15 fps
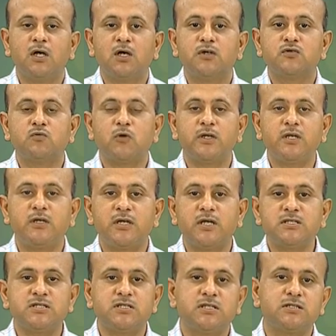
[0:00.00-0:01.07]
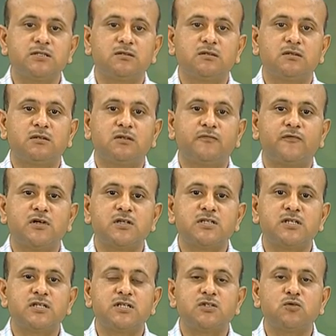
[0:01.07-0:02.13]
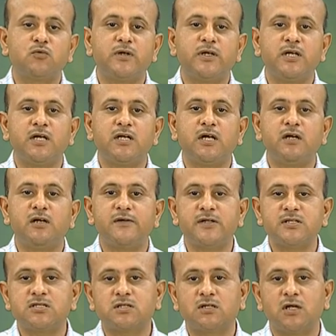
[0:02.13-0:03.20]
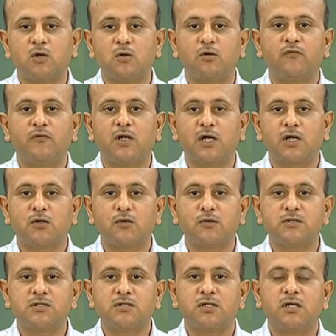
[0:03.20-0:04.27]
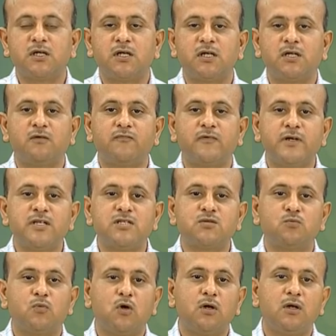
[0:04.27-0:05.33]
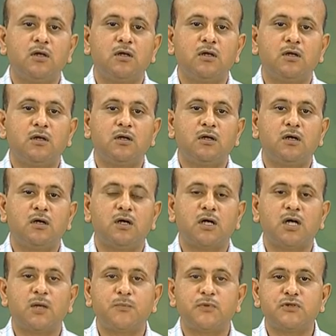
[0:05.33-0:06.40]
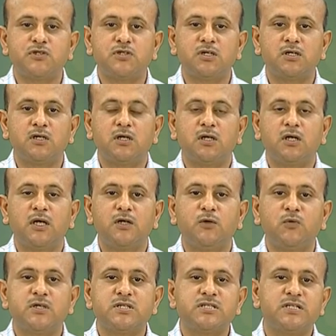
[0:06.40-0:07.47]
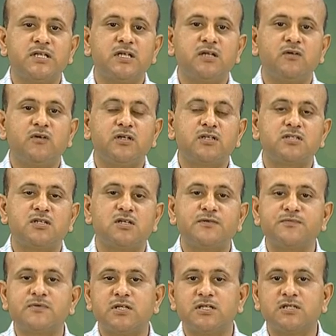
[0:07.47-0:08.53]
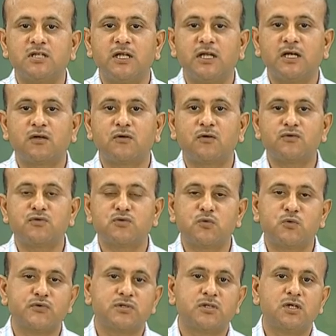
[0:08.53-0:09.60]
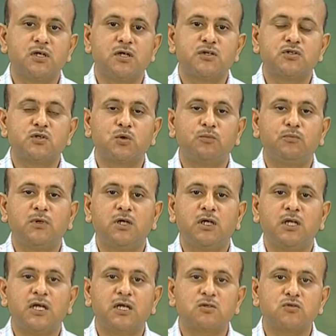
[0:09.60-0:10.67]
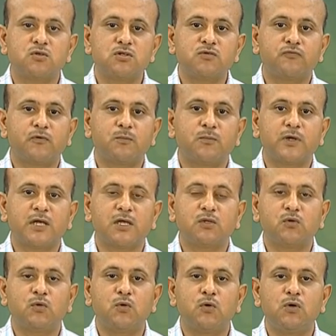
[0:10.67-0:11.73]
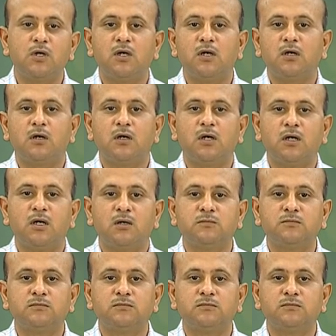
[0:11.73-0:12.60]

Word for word: So, what it does is the function is to create intense cloud of electrons in a very small uh, aperture and you can say it serves as electron source. So, electrons from cathode uh, uh,